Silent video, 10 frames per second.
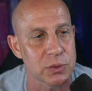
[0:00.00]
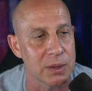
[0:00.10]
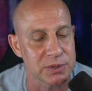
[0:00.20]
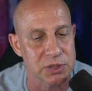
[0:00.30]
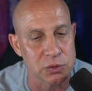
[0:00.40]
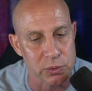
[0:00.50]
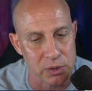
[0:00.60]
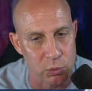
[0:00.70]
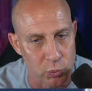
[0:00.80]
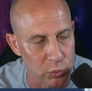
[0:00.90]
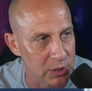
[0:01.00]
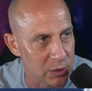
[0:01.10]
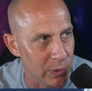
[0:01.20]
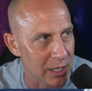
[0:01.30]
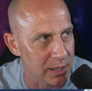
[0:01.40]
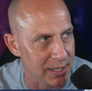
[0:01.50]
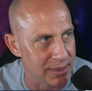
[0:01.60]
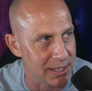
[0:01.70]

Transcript: so I was doing really well in